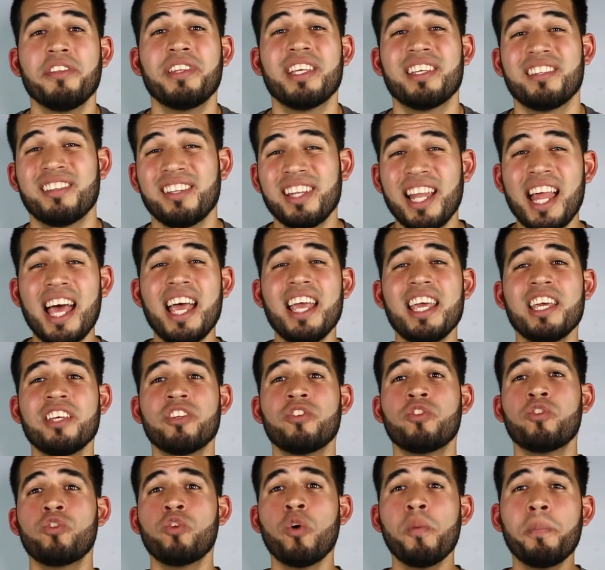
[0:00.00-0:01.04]
the slide is
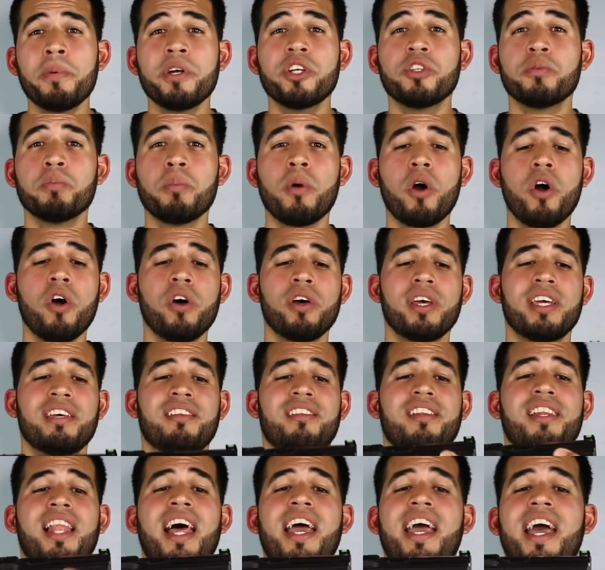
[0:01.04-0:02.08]
super small,
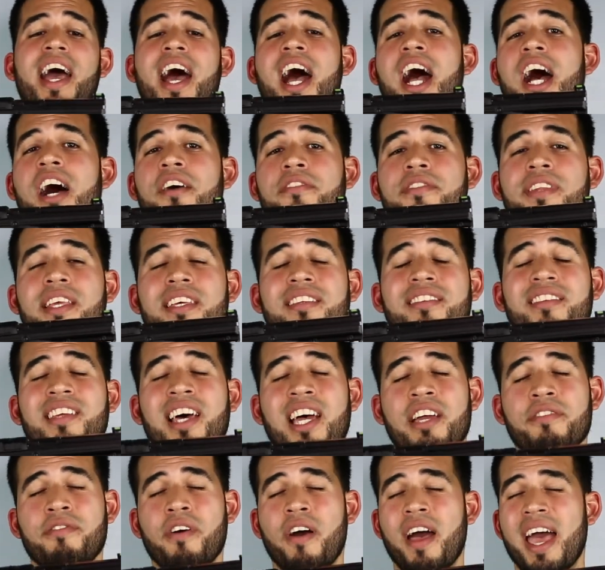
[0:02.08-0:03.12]
it's like half the
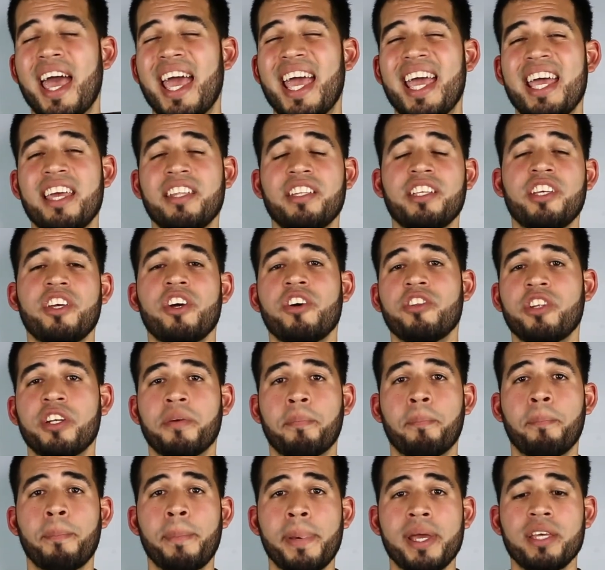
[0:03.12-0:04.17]
size of any
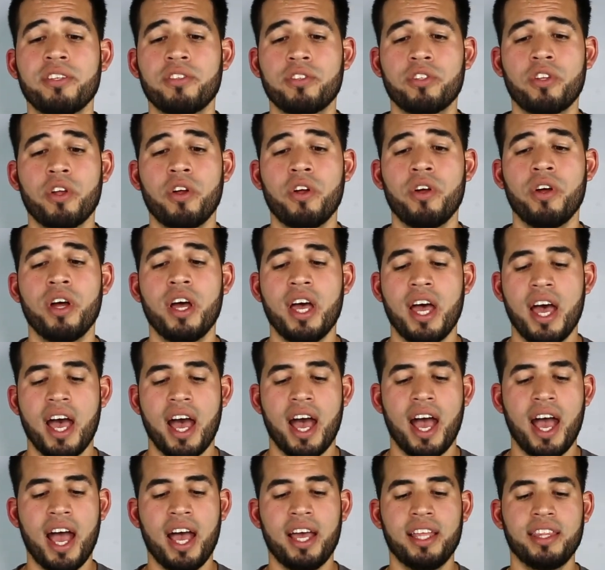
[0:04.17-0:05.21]
other pistol,
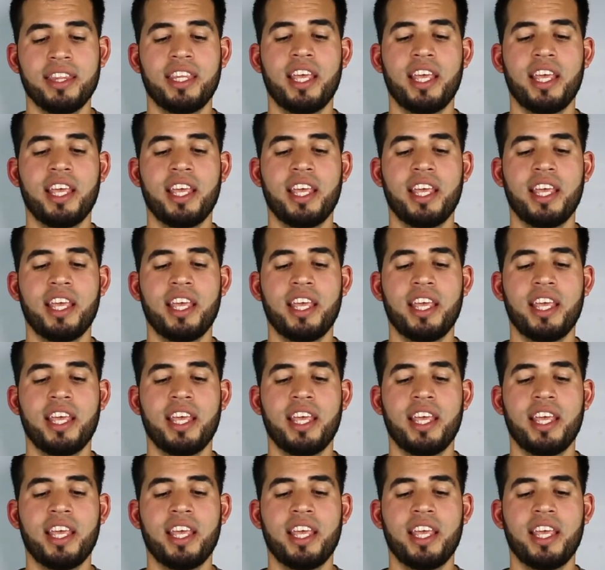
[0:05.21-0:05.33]
and